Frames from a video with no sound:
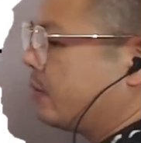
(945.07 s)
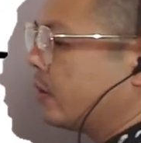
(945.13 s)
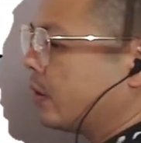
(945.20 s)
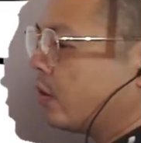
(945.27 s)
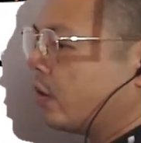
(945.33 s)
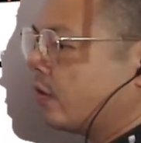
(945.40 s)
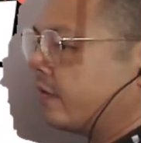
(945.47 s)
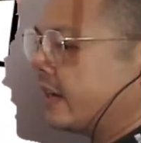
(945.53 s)
go
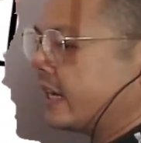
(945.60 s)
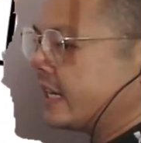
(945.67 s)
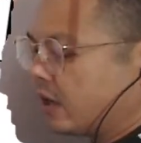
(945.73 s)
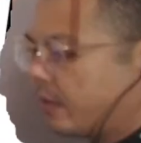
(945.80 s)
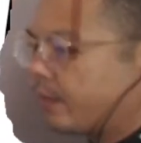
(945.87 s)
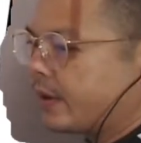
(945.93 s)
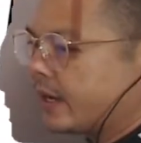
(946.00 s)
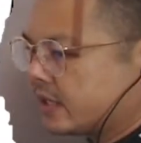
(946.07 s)
over and
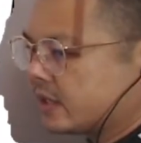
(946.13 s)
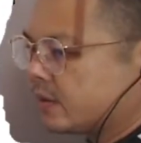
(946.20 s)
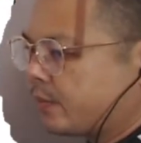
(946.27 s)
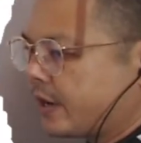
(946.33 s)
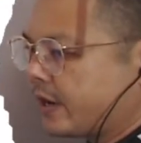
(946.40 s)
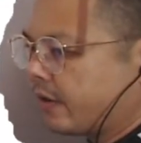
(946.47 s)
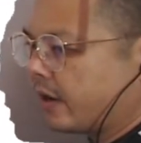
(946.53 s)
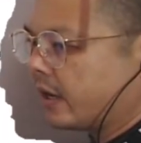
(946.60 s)
compress the spring,
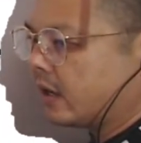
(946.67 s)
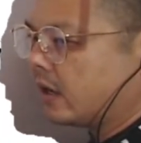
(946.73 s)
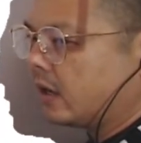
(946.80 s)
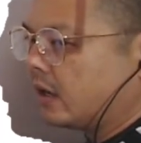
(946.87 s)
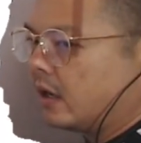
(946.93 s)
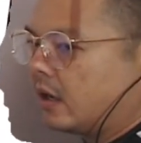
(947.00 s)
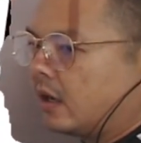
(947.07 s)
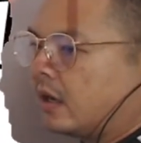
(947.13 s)
right?
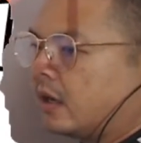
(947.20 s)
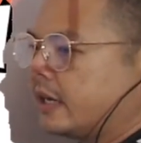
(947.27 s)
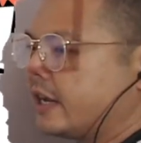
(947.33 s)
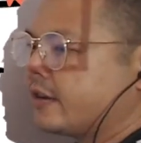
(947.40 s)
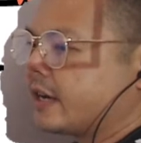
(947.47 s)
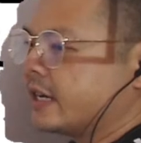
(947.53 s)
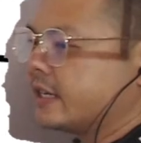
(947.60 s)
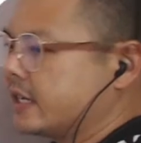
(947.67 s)
Then you can just